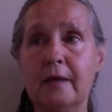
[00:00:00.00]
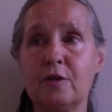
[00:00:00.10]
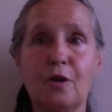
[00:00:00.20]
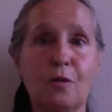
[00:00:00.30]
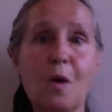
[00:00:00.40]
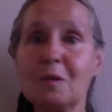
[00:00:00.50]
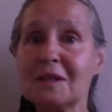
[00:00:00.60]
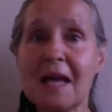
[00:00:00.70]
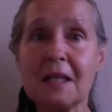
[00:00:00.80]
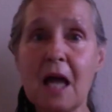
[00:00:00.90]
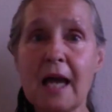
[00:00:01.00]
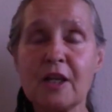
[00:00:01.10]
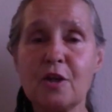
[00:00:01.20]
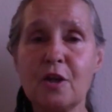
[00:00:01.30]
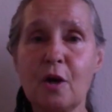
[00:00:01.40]
What was that
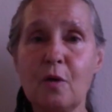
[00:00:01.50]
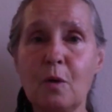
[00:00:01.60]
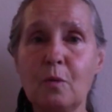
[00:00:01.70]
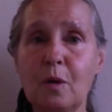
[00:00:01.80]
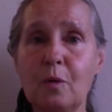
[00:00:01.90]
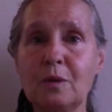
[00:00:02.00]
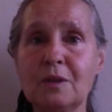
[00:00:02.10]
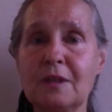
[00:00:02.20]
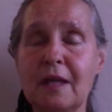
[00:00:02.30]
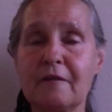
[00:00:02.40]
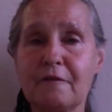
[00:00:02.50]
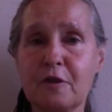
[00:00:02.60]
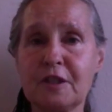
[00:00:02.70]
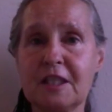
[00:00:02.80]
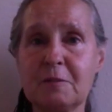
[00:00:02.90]
like? What was that
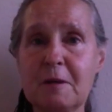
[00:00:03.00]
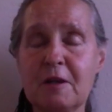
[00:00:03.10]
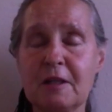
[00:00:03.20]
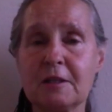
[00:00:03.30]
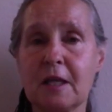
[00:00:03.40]
first experience